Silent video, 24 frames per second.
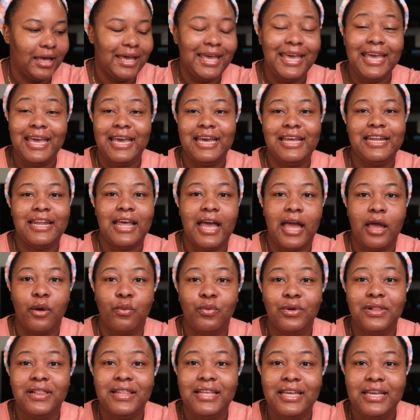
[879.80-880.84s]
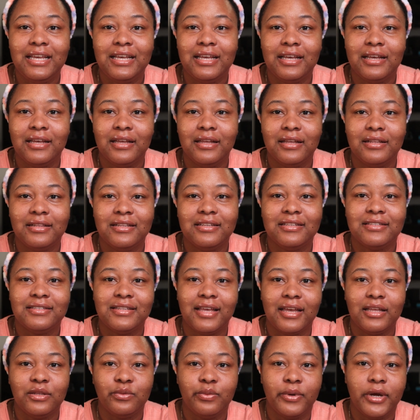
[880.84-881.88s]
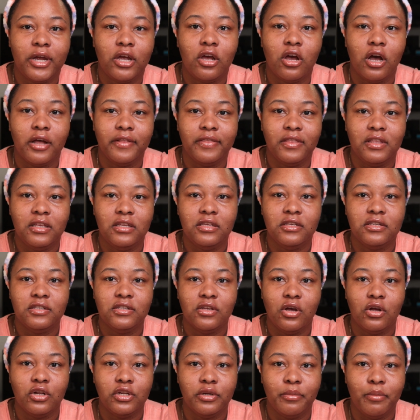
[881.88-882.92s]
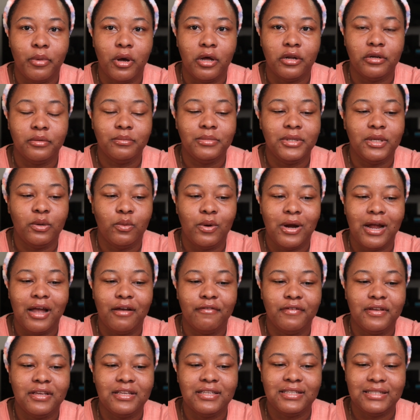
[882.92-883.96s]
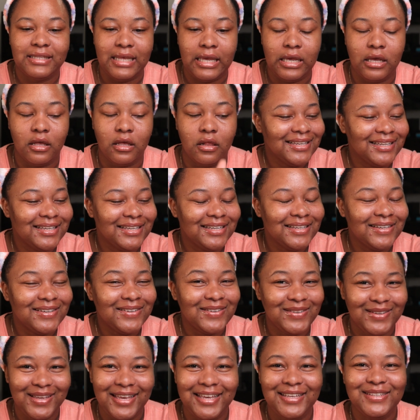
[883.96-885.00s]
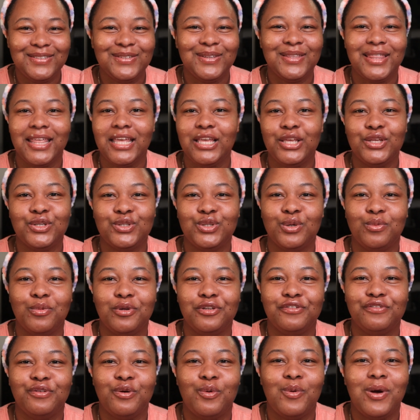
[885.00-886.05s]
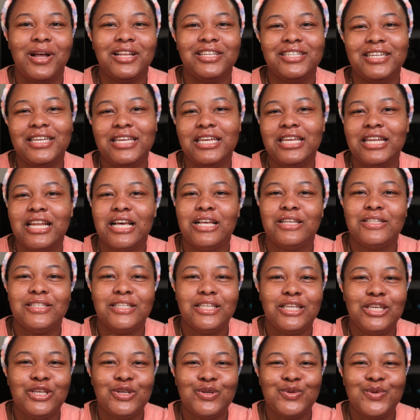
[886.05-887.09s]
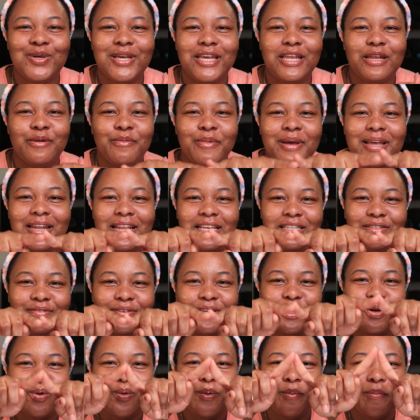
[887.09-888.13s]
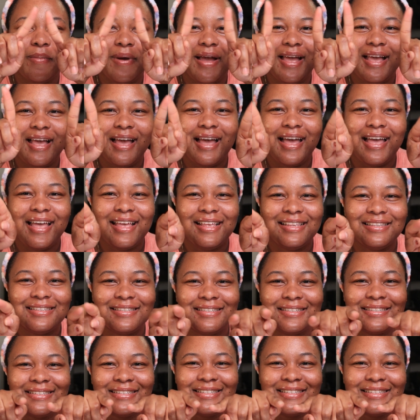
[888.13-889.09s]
And I will link the site where I got these on the bottom. They were having a sale. Okay, so thank you so much for watching, and I'll see you in my next video. Bye guys.